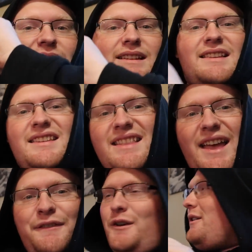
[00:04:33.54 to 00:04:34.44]
Niece and
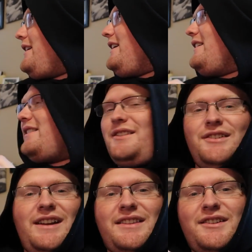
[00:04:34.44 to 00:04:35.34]
nephew are here. It's the
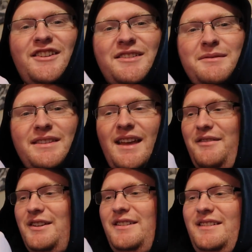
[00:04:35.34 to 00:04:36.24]
greatest Christmas
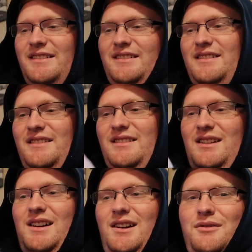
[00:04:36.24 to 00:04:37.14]
ever.
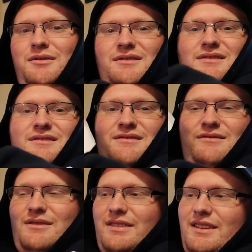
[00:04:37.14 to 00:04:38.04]
Oh,
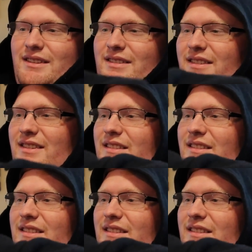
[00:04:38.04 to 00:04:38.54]
what's this?